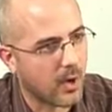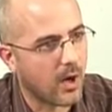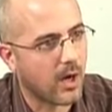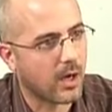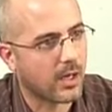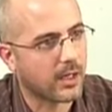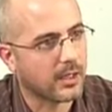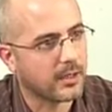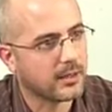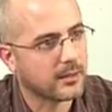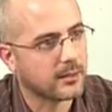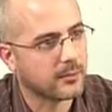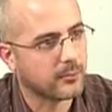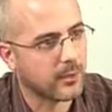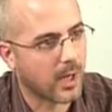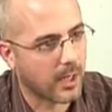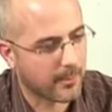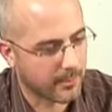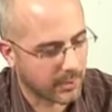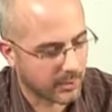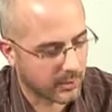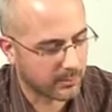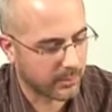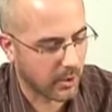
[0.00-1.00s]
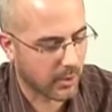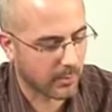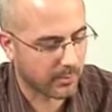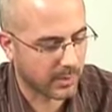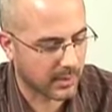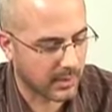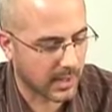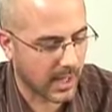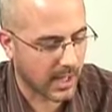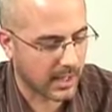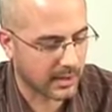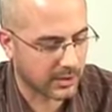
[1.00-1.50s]
by rapid
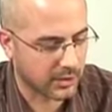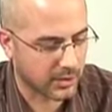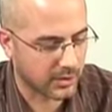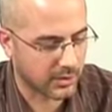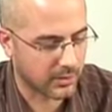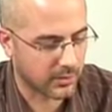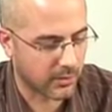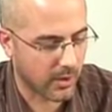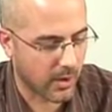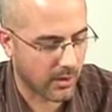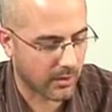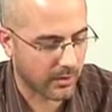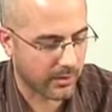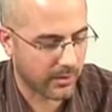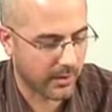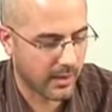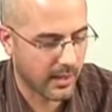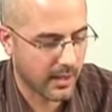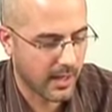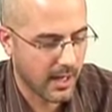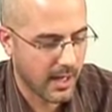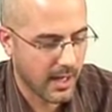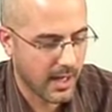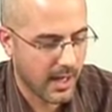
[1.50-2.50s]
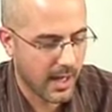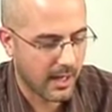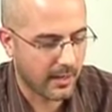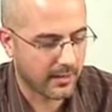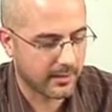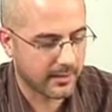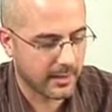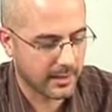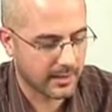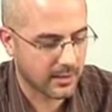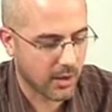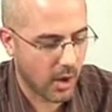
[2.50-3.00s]
population growth,
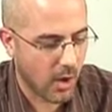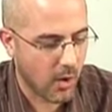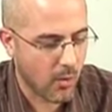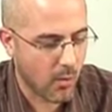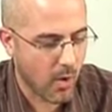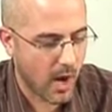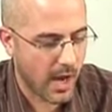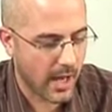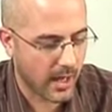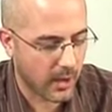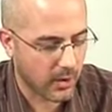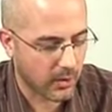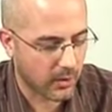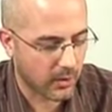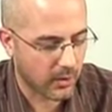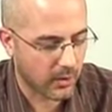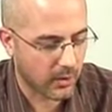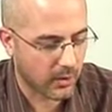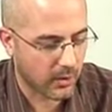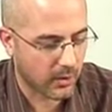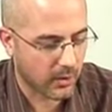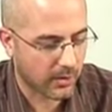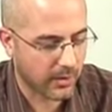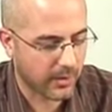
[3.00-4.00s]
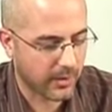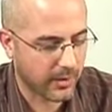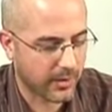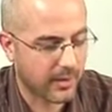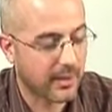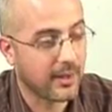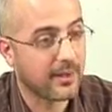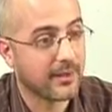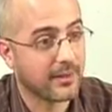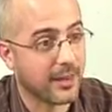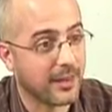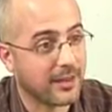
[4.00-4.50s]
and there's no way on earth
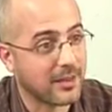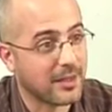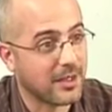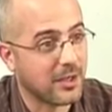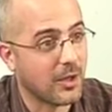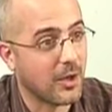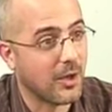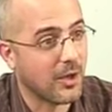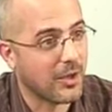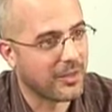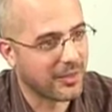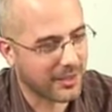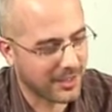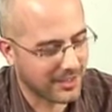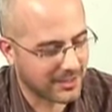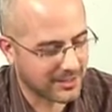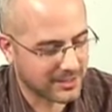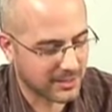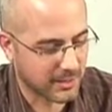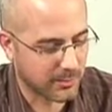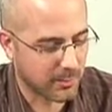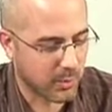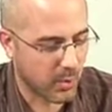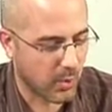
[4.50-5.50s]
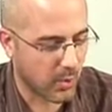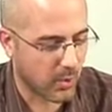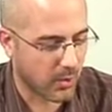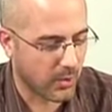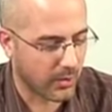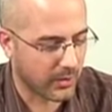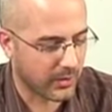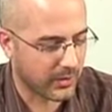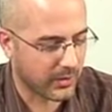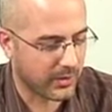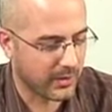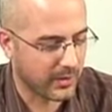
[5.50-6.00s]
that the hmm. earth can
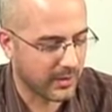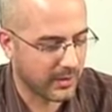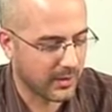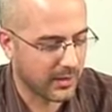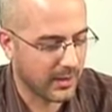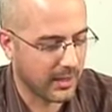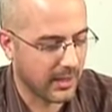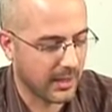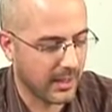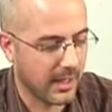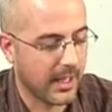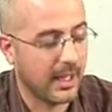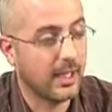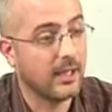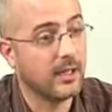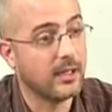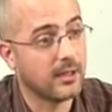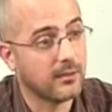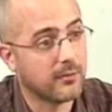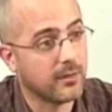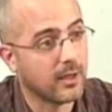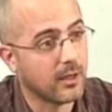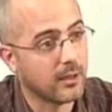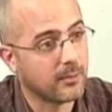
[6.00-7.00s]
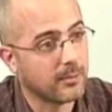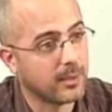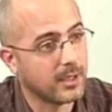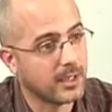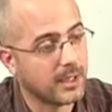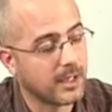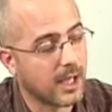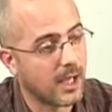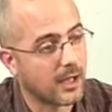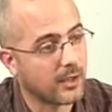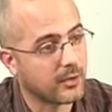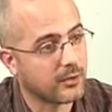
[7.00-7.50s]
support in
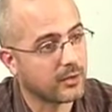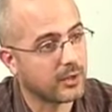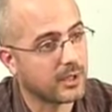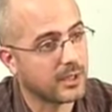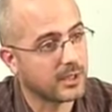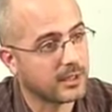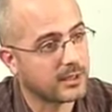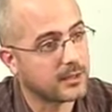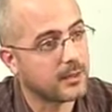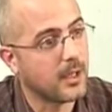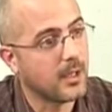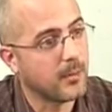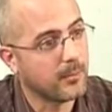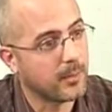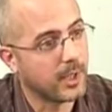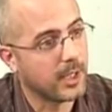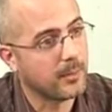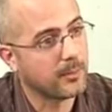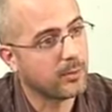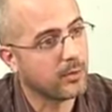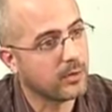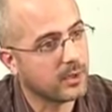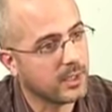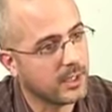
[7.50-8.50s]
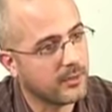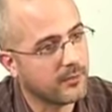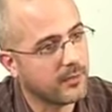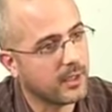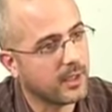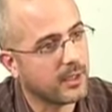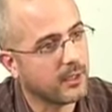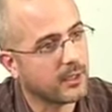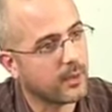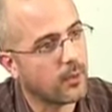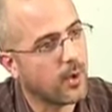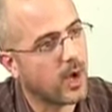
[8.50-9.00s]
developing countries, people
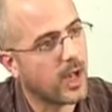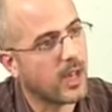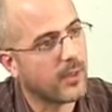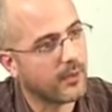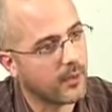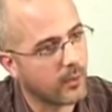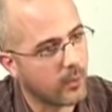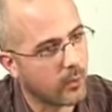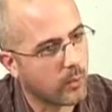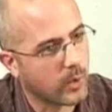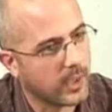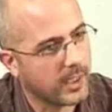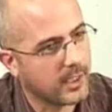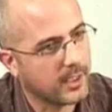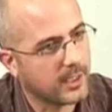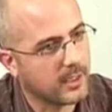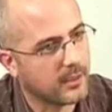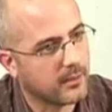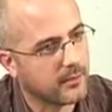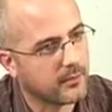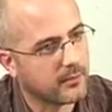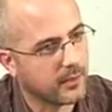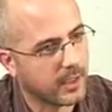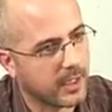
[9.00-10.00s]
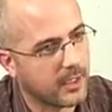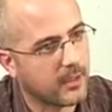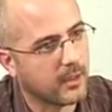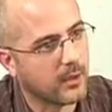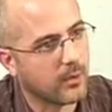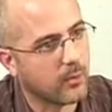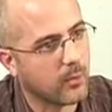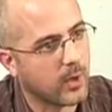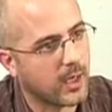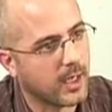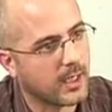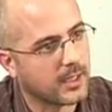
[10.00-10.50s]
living the way that we live in
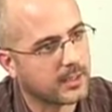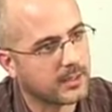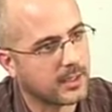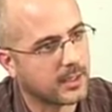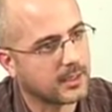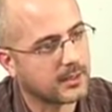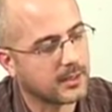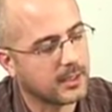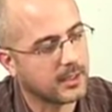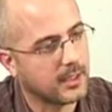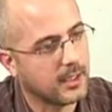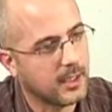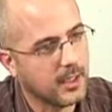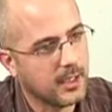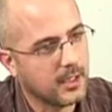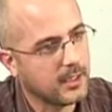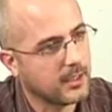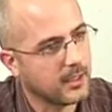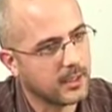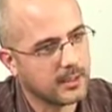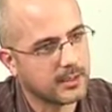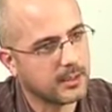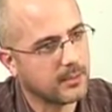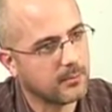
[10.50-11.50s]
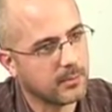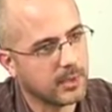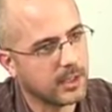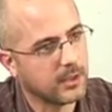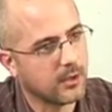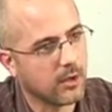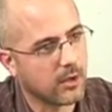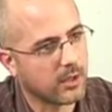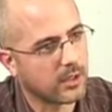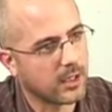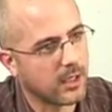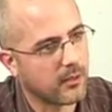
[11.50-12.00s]
the West, as in there's simply
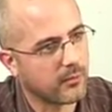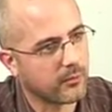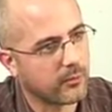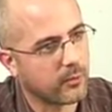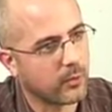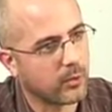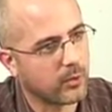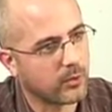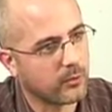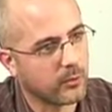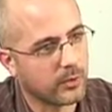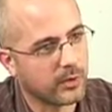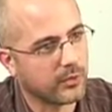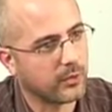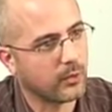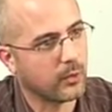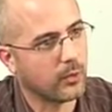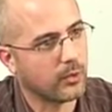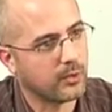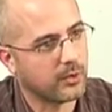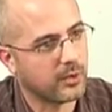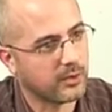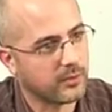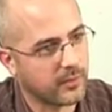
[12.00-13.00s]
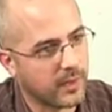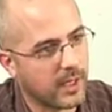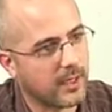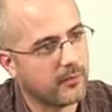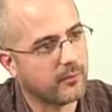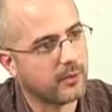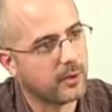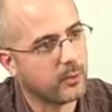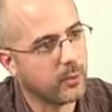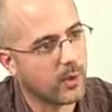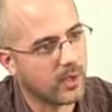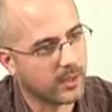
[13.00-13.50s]
not enough resources for
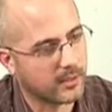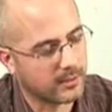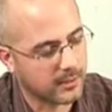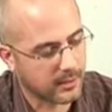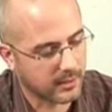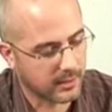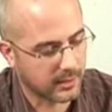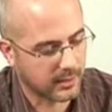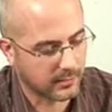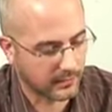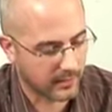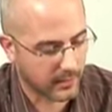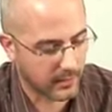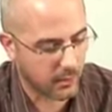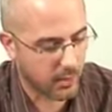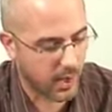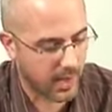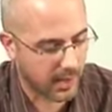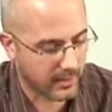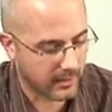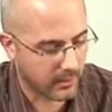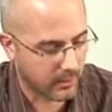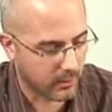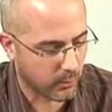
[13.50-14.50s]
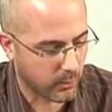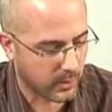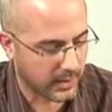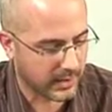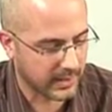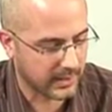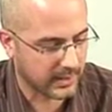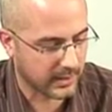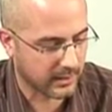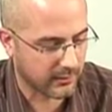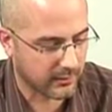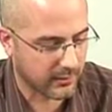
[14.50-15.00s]
everyone to live the way that we
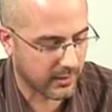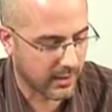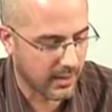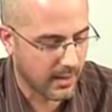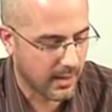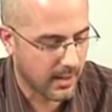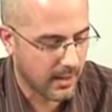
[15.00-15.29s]
live.